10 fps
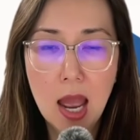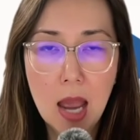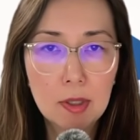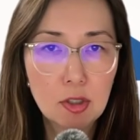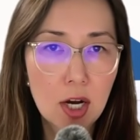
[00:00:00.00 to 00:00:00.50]

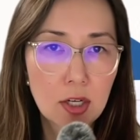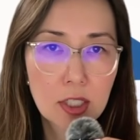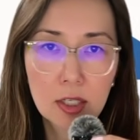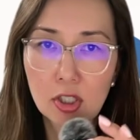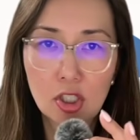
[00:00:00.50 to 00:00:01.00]
habit trackers
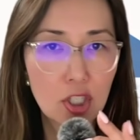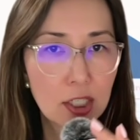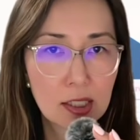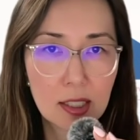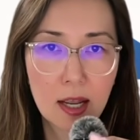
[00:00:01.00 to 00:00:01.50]
there. It's
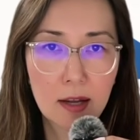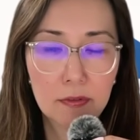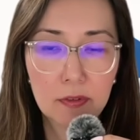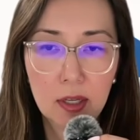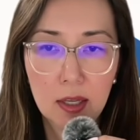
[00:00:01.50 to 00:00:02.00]
just
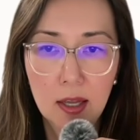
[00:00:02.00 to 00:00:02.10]
enough.